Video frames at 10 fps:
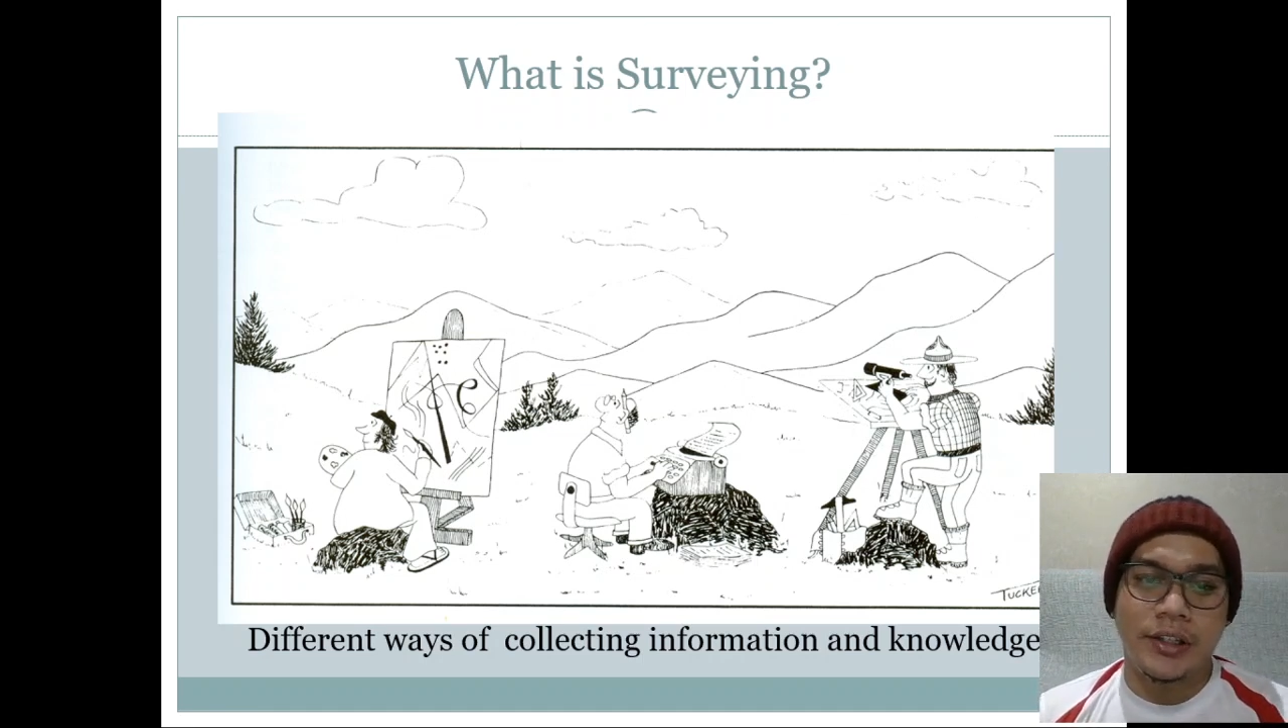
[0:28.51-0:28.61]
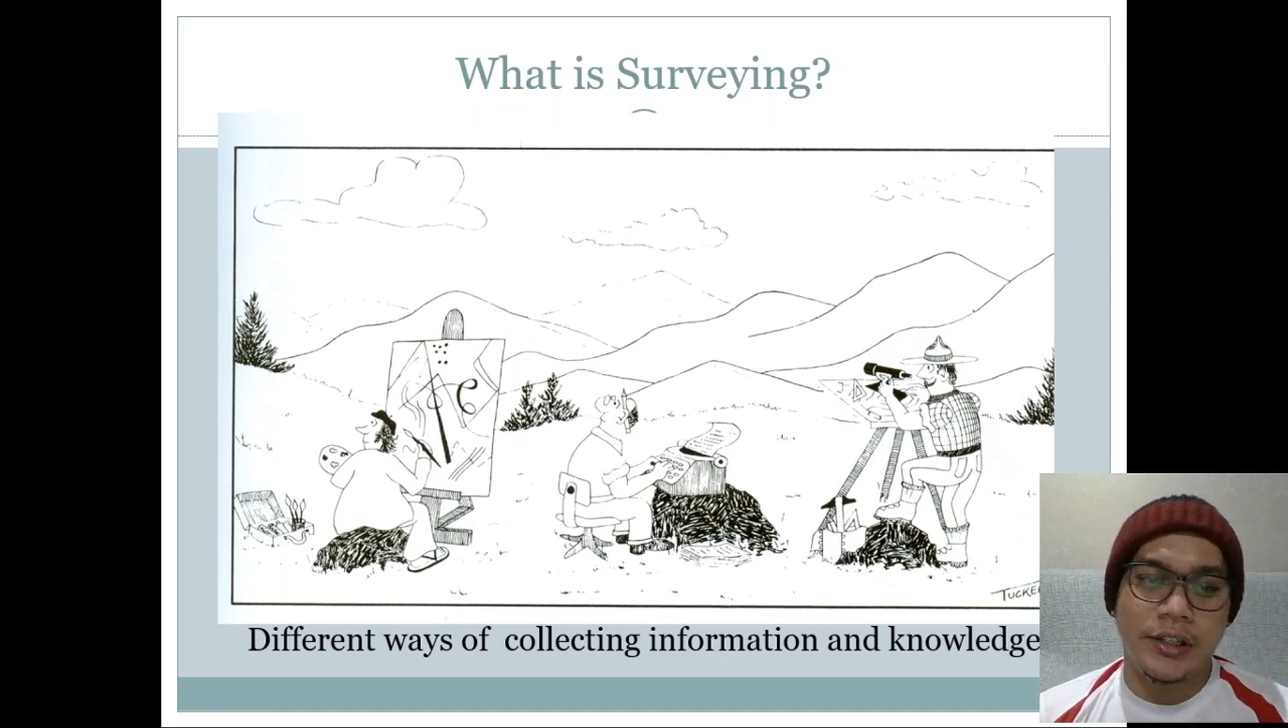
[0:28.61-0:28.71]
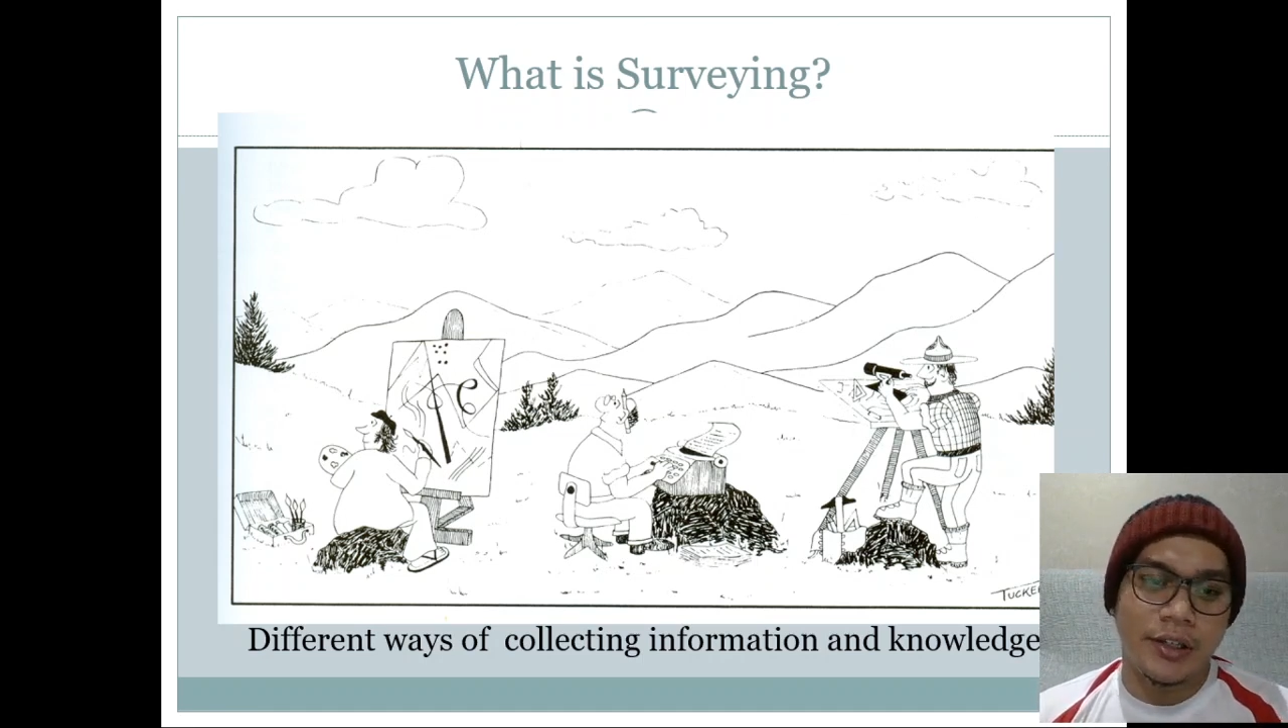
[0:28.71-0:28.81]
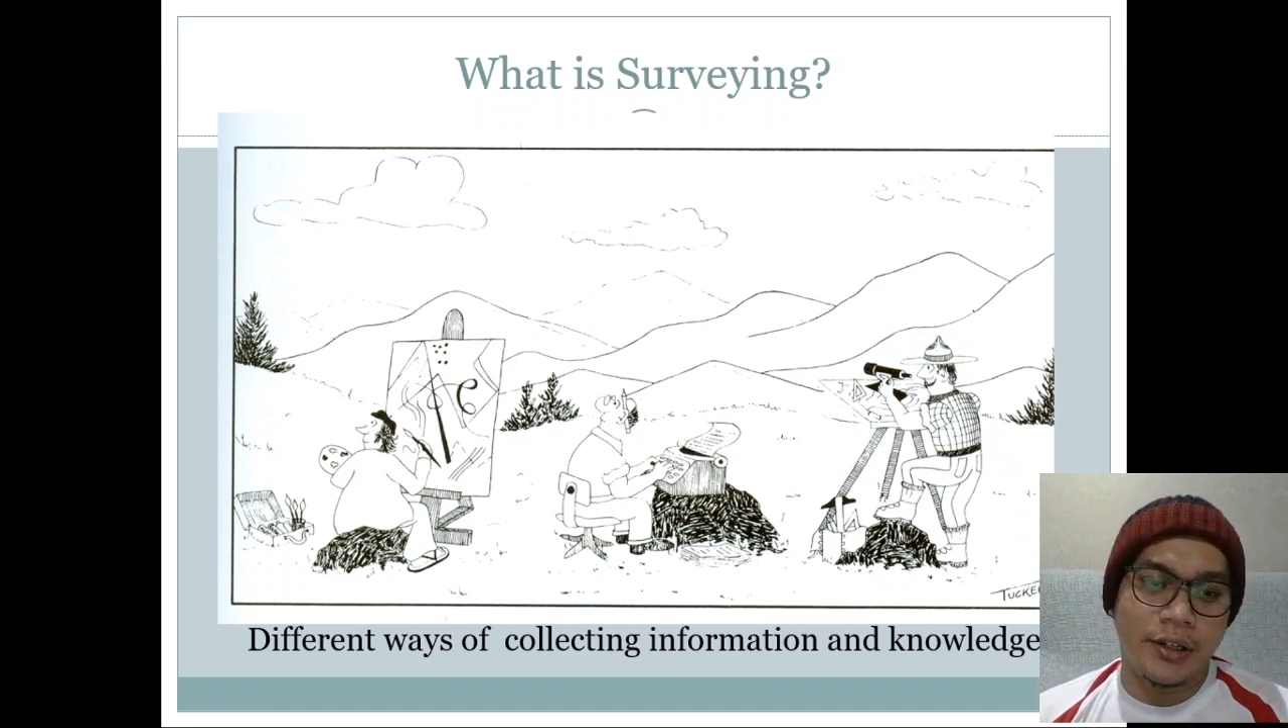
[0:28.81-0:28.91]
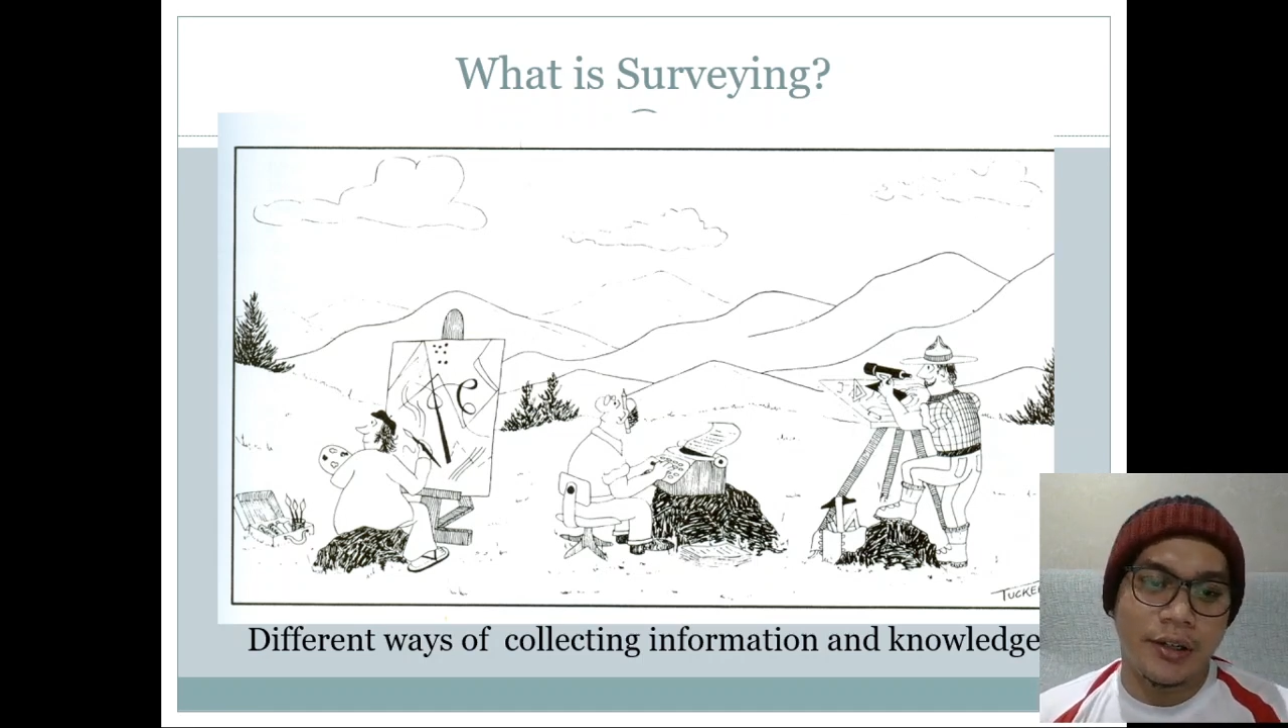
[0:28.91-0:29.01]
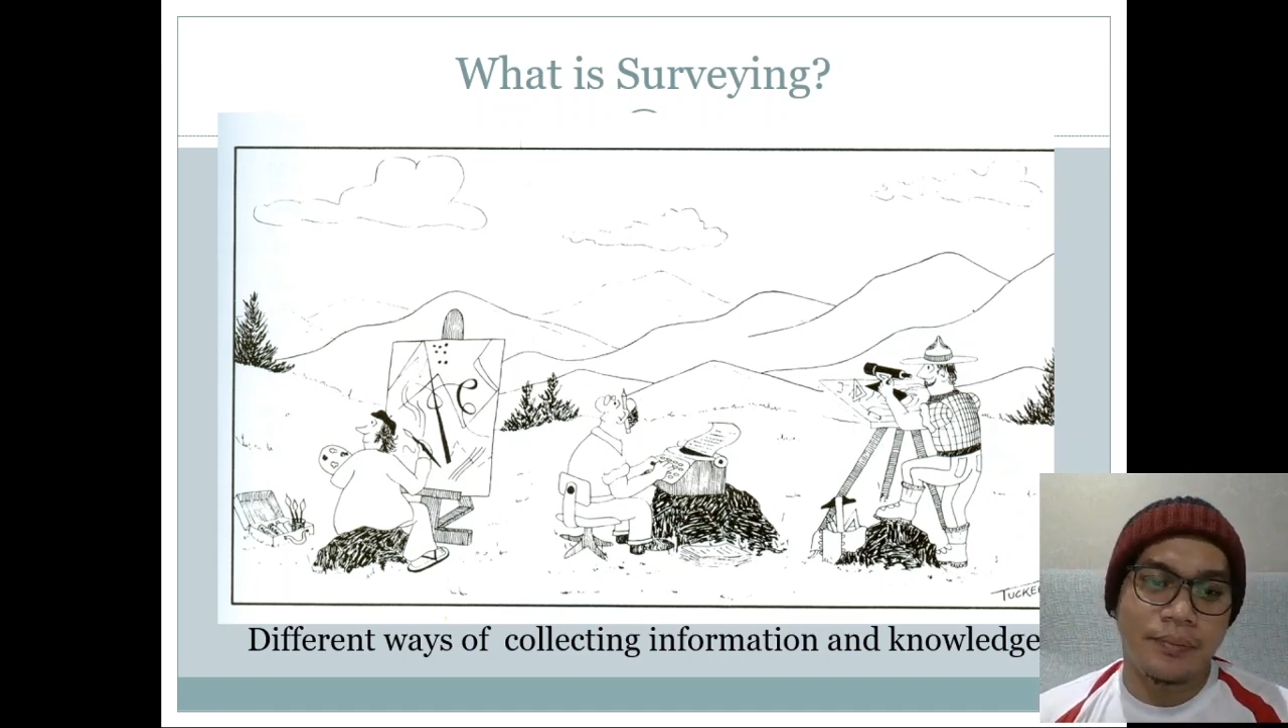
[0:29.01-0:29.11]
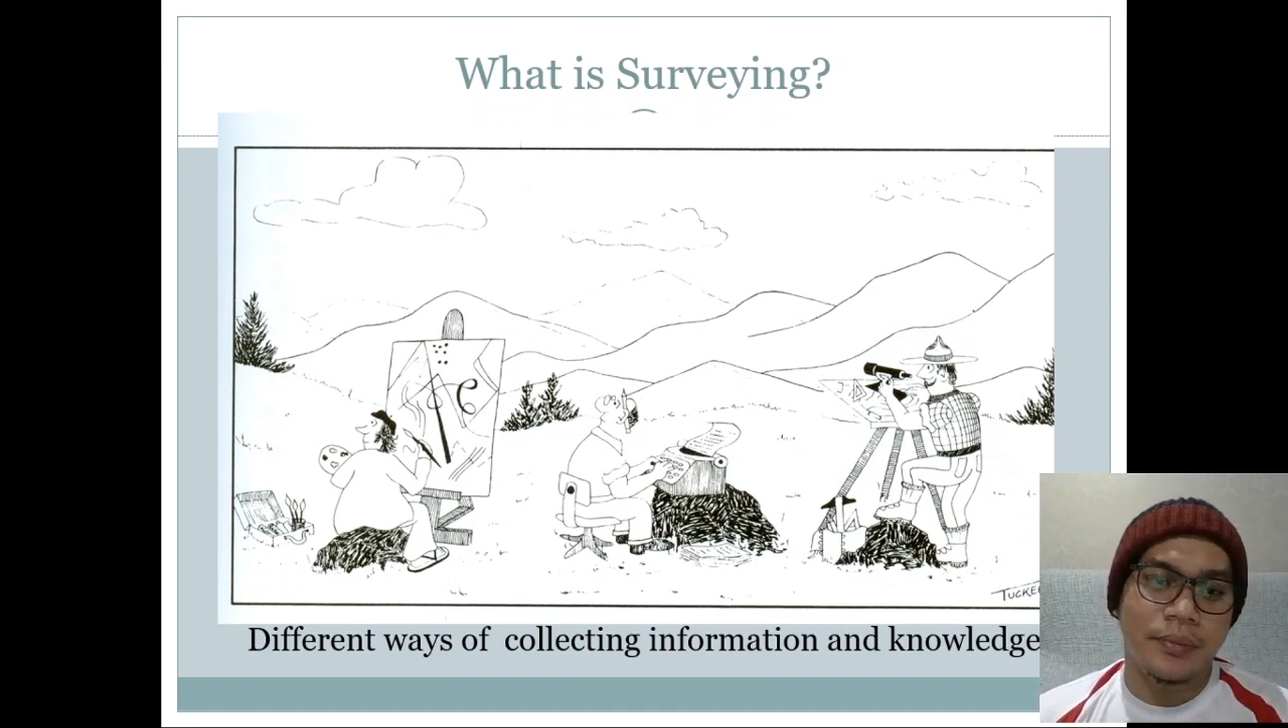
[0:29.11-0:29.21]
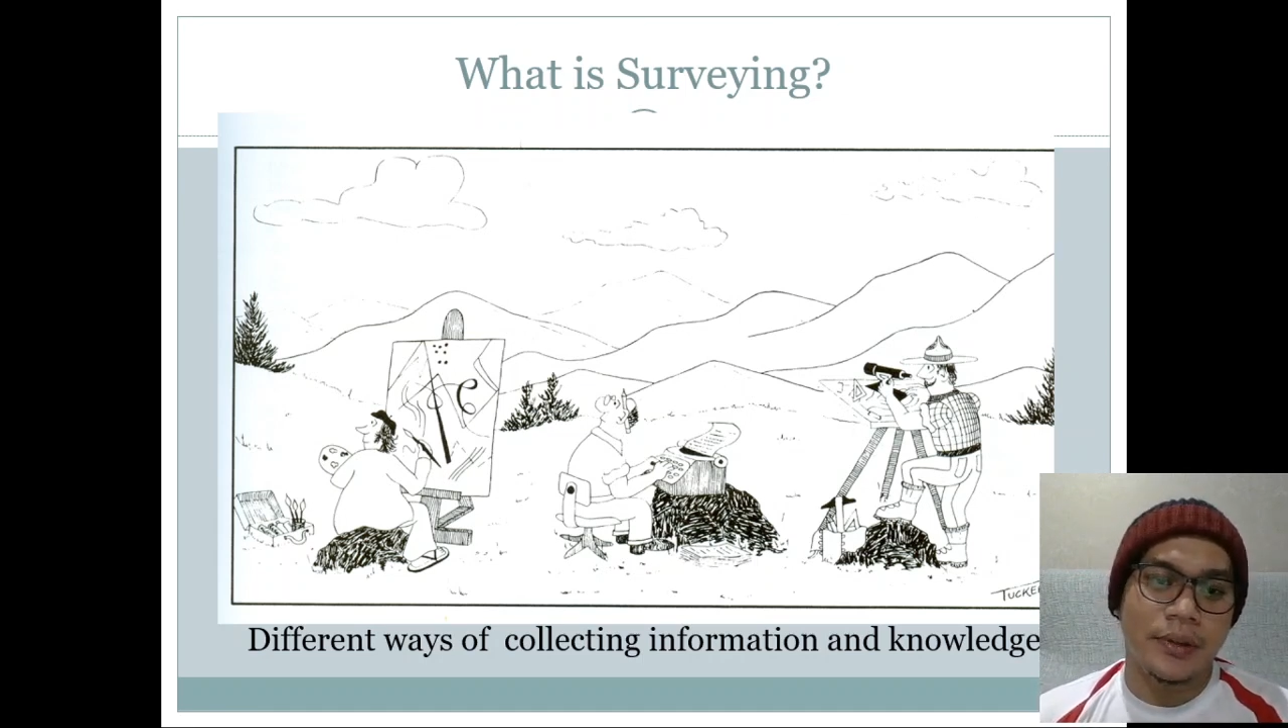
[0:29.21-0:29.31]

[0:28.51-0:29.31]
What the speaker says: here,